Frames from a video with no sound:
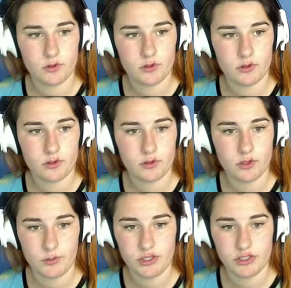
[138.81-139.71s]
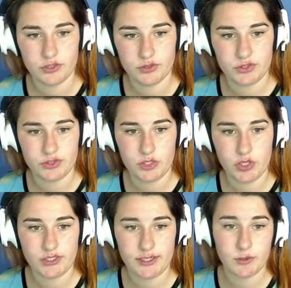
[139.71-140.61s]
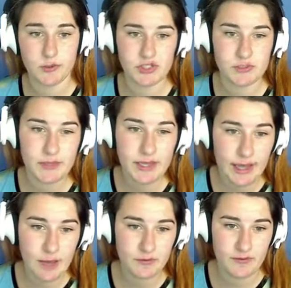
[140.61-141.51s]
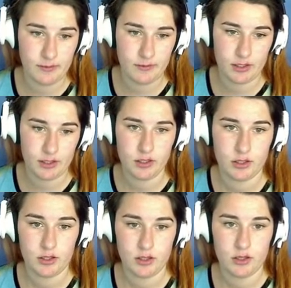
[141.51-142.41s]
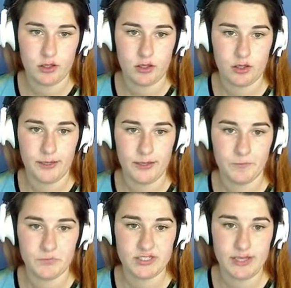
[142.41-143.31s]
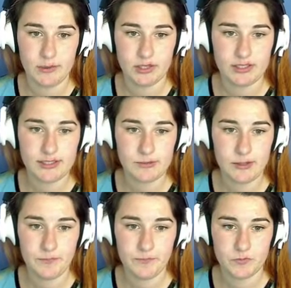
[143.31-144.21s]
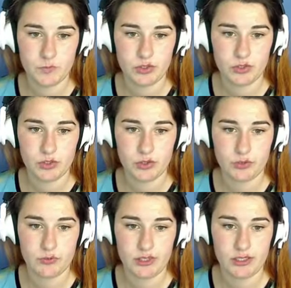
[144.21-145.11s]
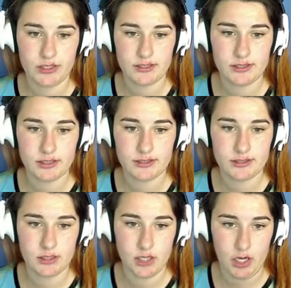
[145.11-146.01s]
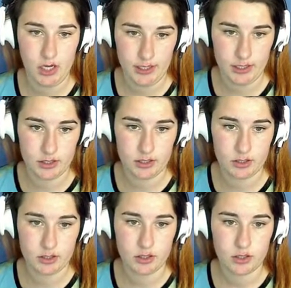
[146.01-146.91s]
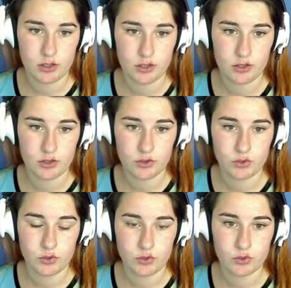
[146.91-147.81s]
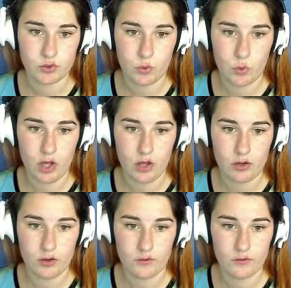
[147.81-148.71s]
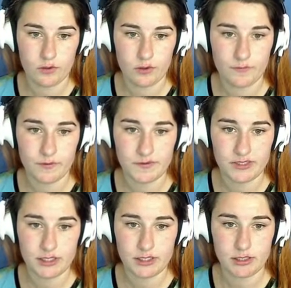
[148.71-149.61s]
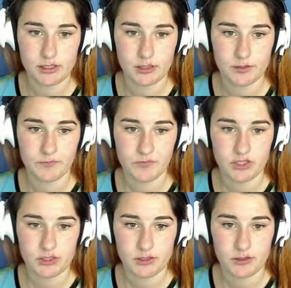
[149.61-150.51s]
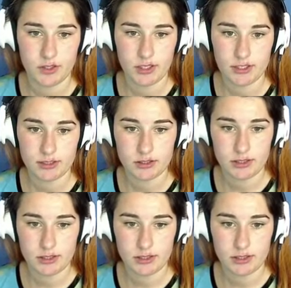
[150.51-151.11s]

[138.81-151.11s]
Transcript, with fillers: And we got two. So the second one, which is Big Happy Family. Okay, so now we got this one. So three, six, nine, twelve, fifteen, eighteen, nineteen,